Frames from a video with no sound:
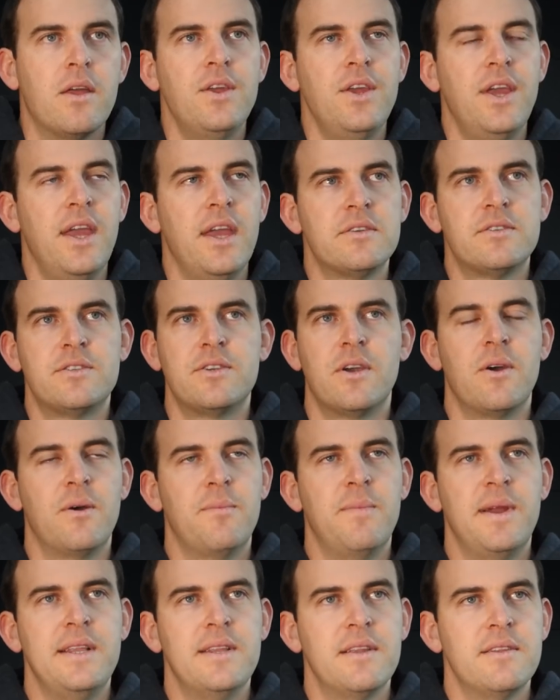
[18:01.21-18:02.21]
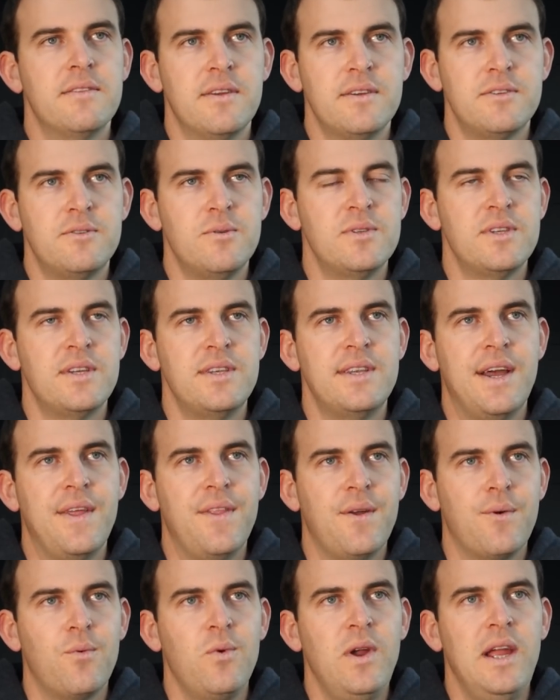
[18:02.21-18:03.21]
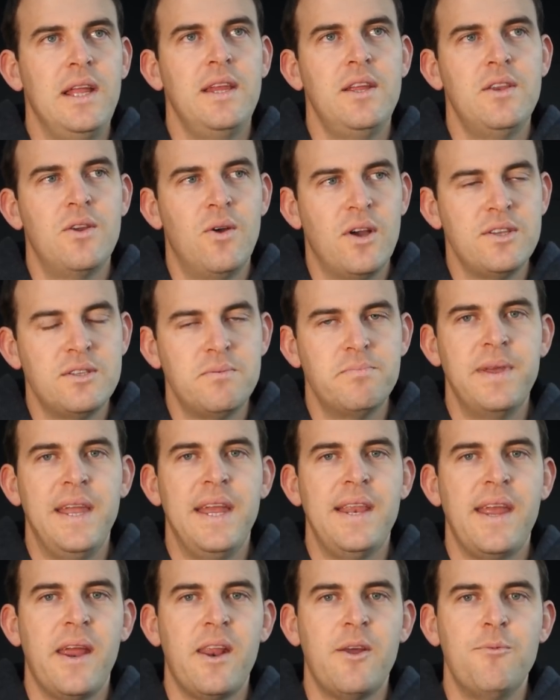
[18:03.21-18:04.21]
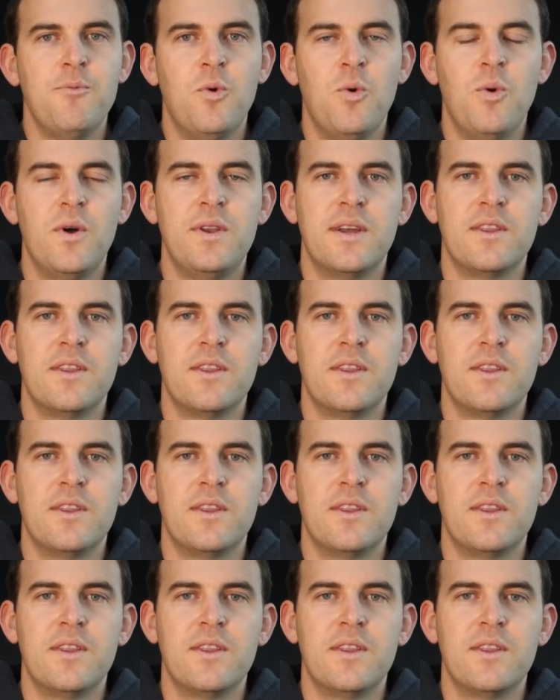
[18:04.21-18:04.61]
Yeah, so I mean, this was another really nice meat animal,